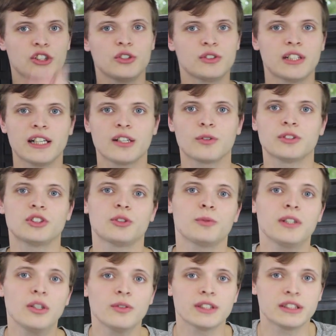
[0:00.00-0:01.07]
You take what you
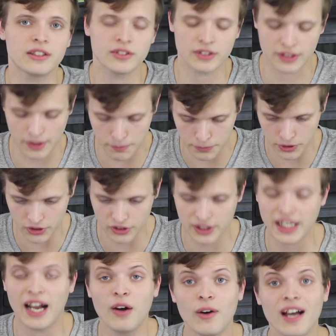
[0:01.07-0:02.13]
will with those numbers.
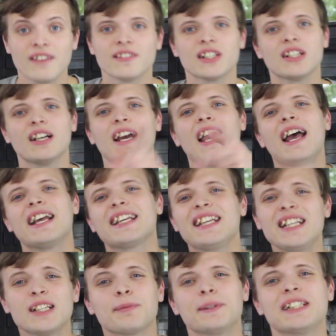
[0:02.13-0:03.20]
However,
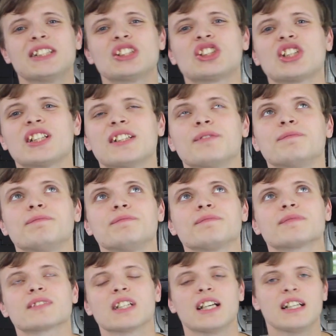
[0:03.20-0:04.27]
Geekbench
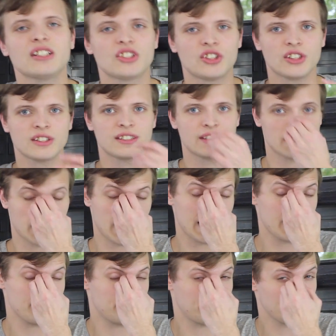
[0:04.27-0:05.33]
is just
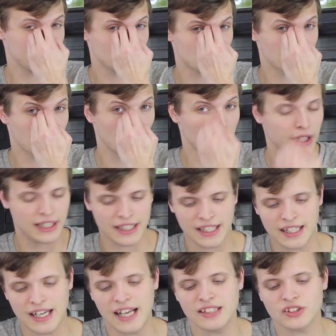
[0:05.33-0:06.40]
a
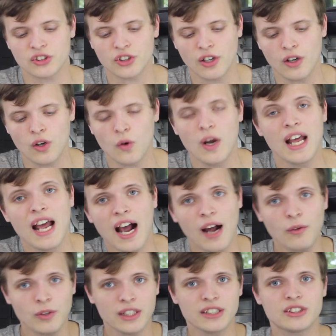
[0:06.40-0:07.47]
benchmarking, and so
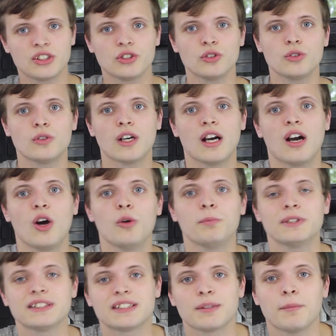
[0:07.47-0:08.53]
I wanted to
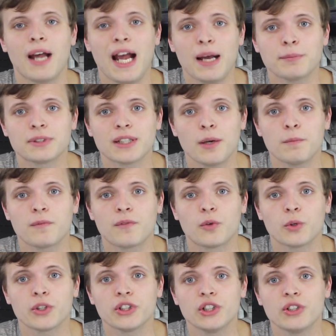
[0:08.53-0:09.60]
open some apps up
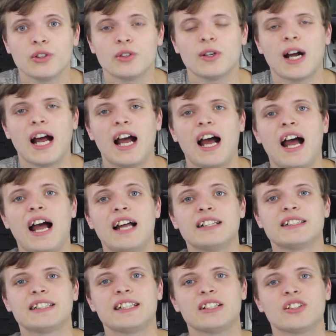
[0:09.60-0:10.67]
for you,
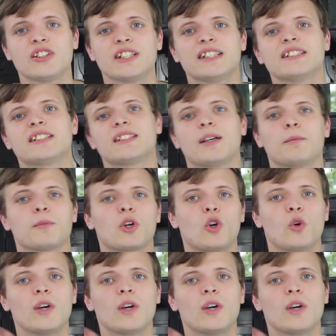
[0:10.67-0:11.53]
and here is some